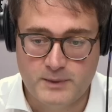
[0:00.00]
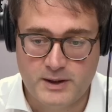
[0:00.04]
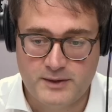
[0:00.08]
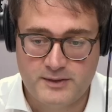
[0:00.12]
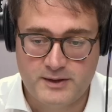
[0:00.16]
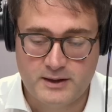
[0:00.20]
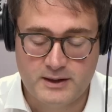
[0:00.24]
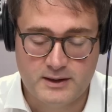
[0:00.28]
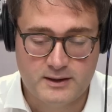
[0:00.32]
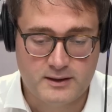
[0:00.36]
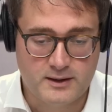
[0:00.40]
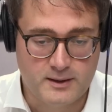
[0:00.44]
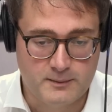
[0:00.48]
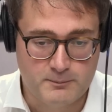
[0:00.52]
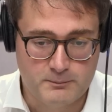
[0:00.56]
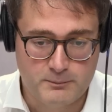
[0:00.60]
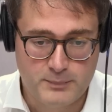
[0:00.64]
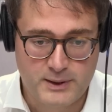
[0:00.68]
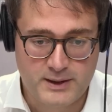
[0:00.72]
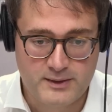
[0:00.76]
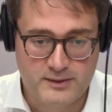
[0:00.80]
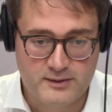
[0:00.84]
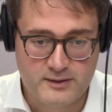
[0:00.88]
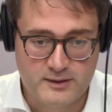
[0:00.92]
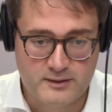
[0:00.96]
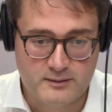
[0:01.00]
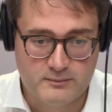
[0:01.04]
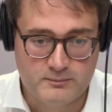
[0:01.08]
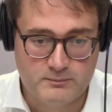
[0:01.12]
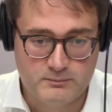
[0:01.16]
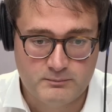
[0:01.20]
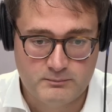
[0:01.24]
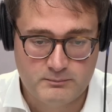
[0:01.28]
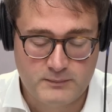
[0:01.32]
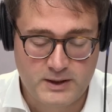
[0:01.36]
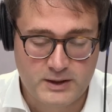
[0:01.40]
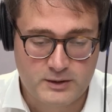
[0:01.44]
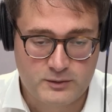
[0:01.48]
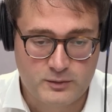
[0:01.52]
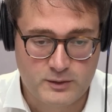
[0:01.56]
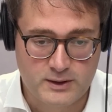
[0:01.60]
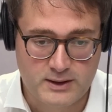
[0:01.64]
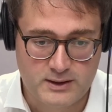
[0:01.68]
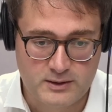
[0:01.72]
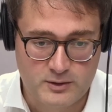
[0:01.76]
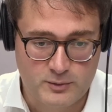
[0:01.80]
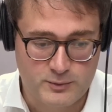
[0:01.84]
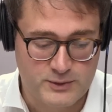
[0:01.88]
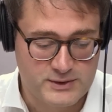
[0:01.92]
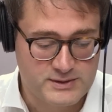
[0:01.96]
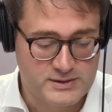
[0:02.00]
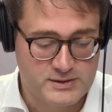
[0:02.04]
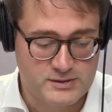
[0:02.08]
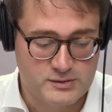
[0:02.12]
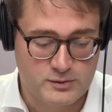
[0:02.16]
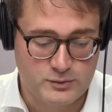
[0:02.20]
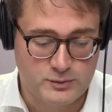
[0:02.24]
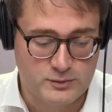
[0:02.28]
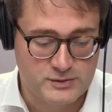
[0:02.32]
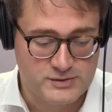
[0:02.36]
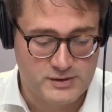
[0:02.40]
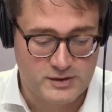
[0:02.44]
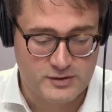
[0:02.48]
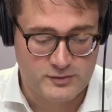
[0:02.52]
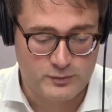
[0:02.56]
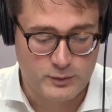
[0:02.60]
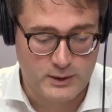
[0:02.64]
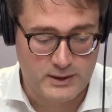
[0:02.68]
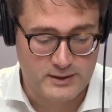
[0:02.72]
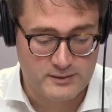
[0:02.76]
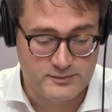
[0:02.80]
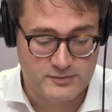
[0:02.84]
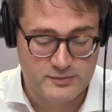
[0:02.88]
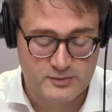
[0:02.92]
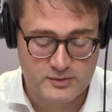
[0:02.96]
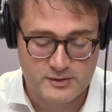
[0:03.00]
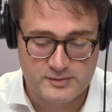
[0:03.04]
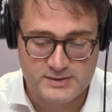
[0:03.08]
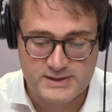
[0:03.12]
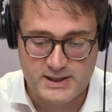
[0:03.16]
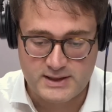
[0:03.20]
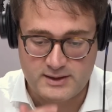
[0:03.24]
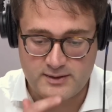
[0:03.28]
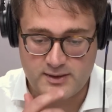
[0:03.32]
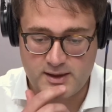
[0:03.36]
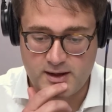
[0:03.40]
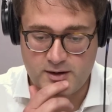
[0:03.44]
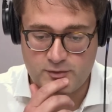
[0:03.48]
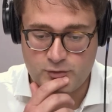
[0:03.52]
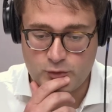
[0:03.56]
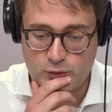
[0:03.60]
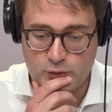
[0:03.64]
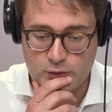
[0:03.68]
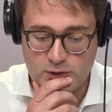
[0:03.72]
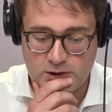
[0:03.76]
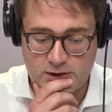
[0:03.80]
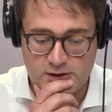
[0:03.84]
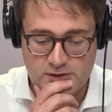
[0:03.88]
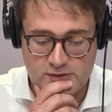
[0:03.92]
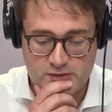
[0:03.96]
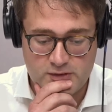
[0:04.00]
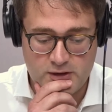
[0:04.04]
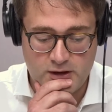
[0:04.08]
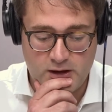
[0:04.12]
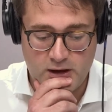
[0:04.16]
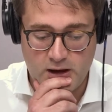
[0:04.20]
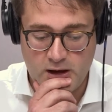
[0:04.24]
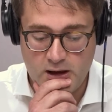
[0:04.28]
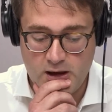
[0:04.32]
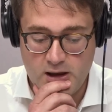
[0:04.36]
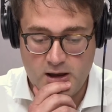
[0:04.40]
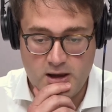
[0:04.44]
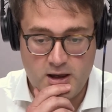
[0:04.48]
I think Pantheon Macroeconomics has also as well have said in their forecast that